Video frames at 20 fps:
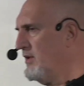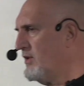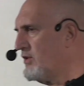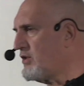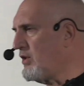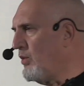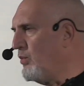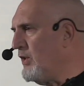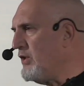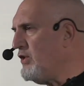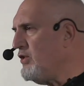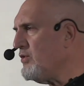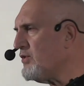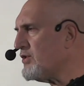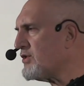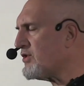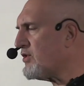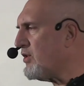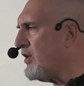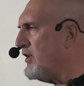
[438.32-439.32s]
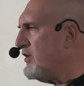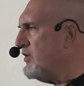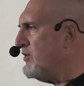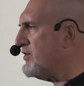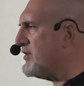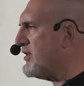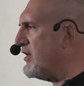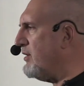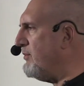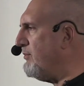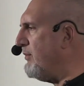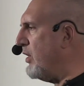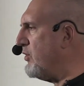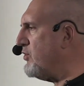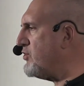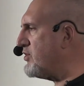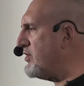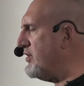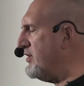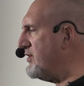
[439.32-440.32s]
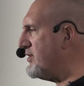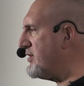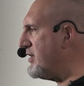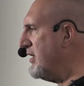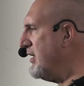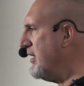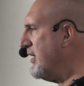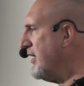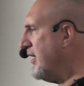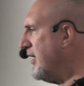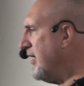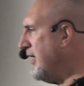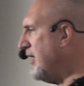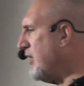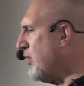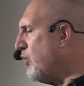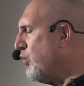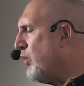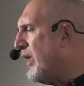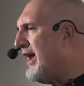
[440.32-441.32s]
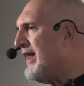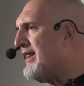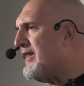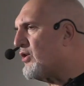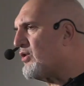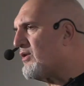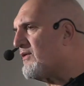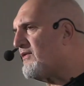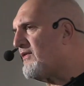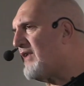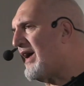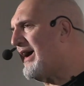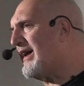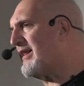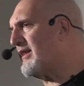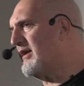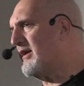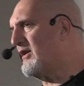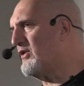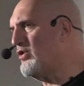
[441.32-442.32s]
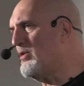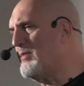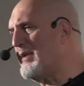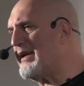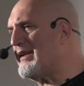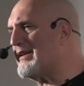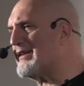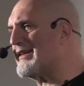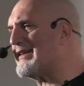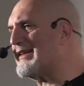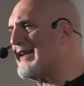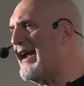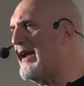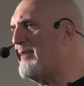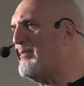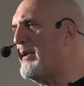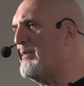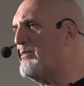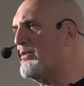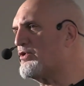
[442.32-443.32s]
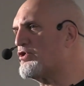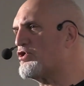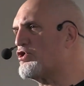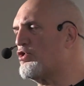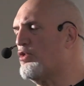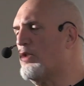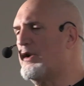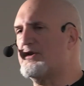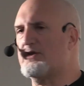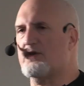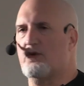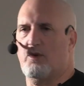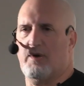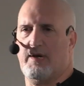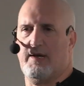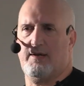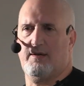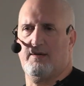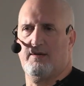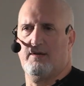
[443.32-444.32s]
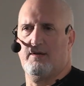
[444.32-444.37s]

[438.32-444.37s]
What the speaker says: So when you start using emotions in a way that are violent, you begin to take people's choice away.